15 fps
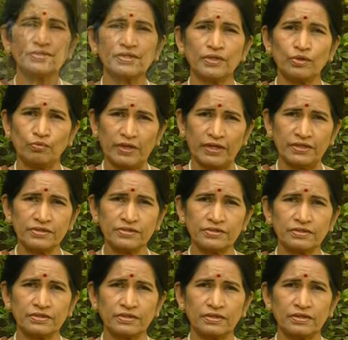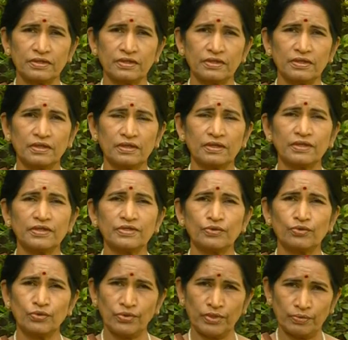is a humanist, he is a
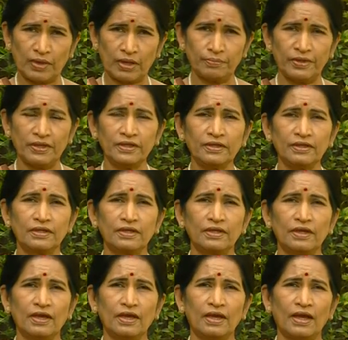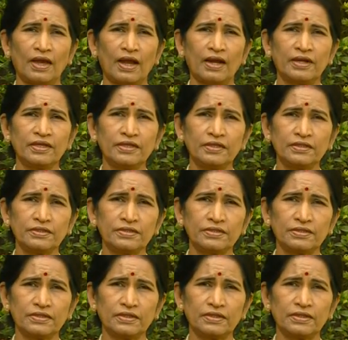good human being, and
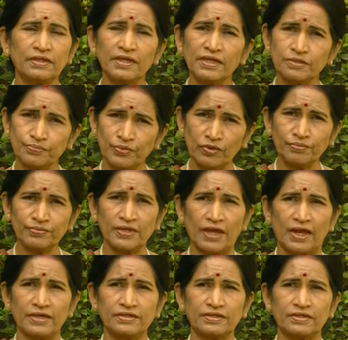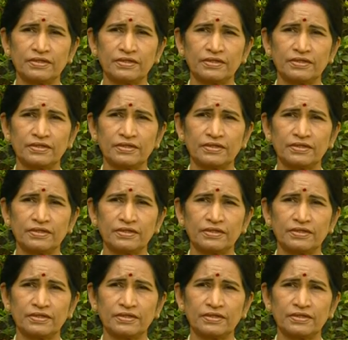he has proved that